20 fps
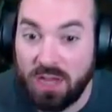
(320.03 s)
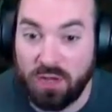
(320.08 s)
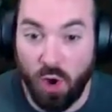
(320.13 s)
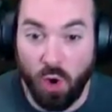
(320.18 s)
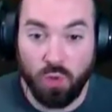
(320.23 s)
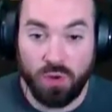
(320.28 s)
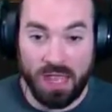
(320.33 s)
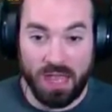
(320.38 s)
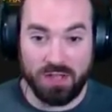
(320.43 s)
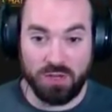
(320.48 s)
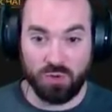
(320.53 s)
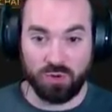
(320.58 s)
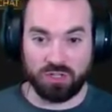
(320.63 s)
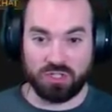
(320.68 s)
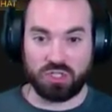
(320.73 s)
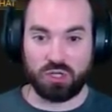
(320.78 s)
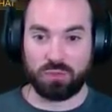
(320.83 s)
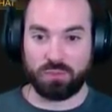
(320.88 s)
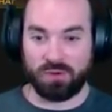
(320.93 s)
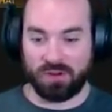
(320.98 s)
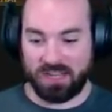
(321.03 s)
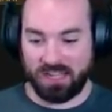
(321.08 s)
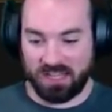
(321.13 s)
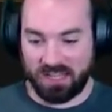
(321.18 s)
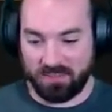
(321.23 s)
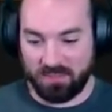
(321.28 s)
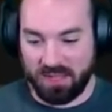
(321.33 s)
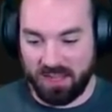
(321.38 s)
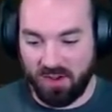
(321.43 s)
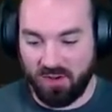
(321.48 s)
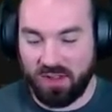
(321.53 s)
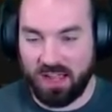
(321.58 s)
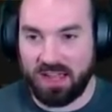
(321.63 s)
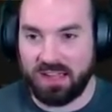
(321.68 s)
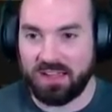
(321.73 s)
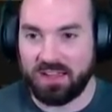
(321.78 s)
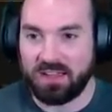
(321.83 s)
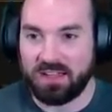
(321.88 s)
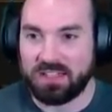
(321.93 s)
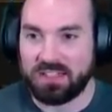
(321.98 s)
oh, yeah, you are super killing me.
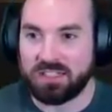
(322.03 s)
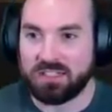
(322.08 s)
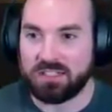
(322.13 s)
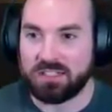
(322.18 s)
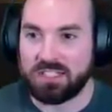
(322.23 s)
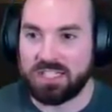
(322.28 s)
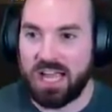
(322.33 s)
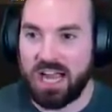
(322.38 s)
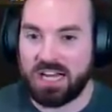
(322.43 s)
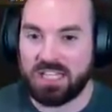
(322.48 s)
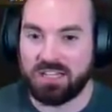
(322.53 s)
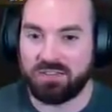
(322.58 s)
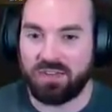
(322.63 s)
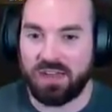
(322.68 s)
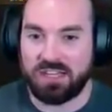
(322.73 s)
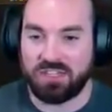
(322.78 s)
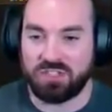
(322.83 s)
Okay, Deactivate.